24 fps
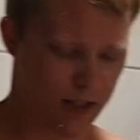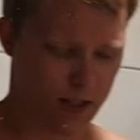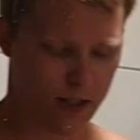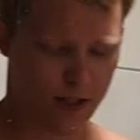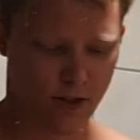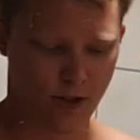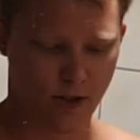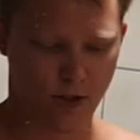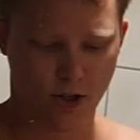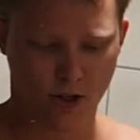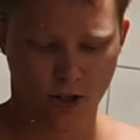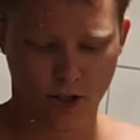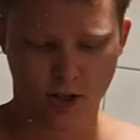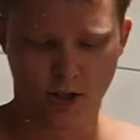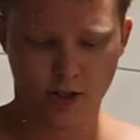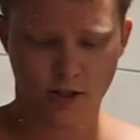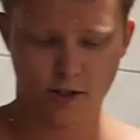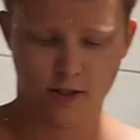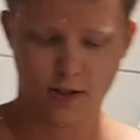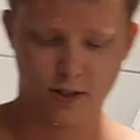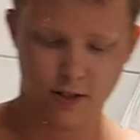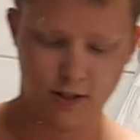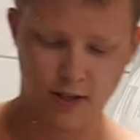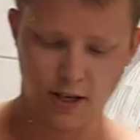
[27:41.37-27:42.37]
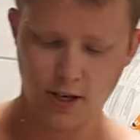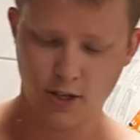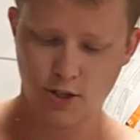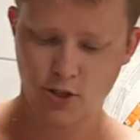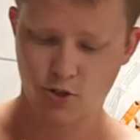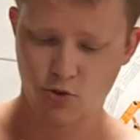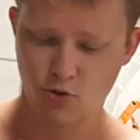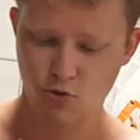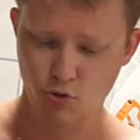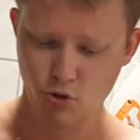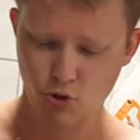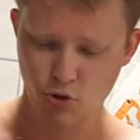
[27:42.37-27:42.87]
it doesn't taste
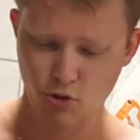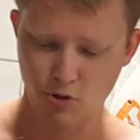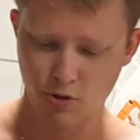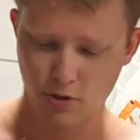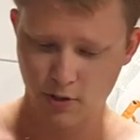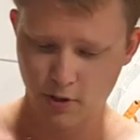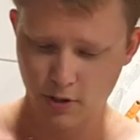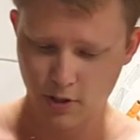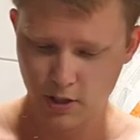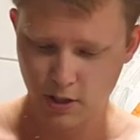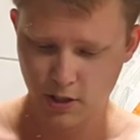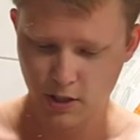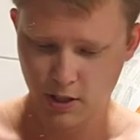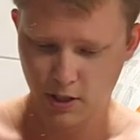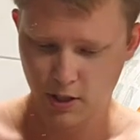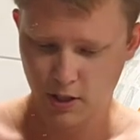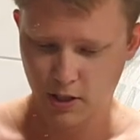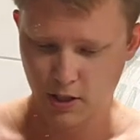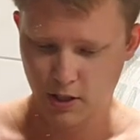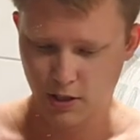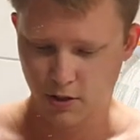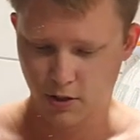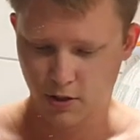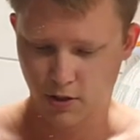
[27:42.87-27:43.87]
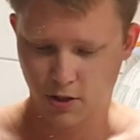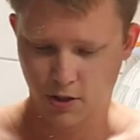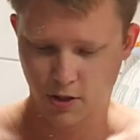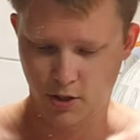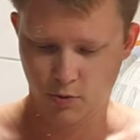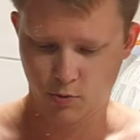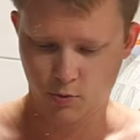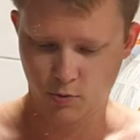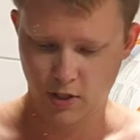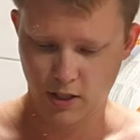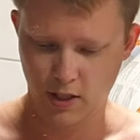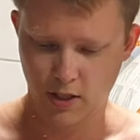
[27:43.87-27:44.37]
good,
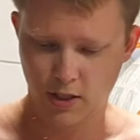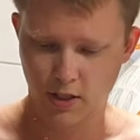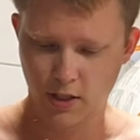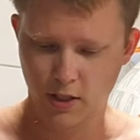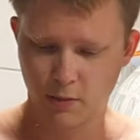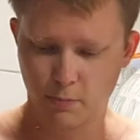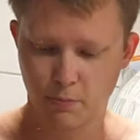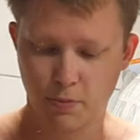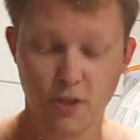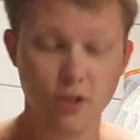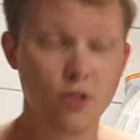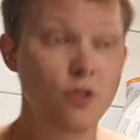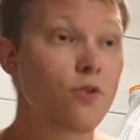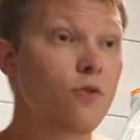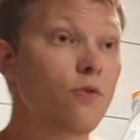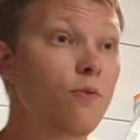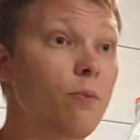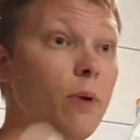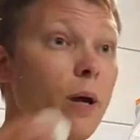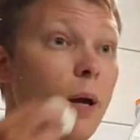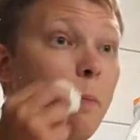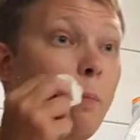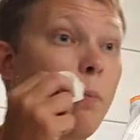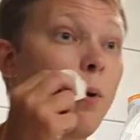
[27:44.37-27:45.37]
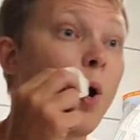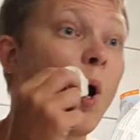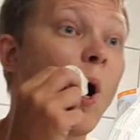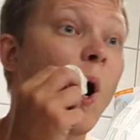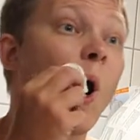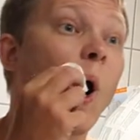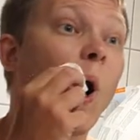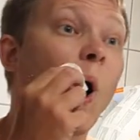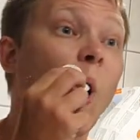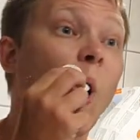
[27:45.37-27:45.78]
just wetting a piece of paper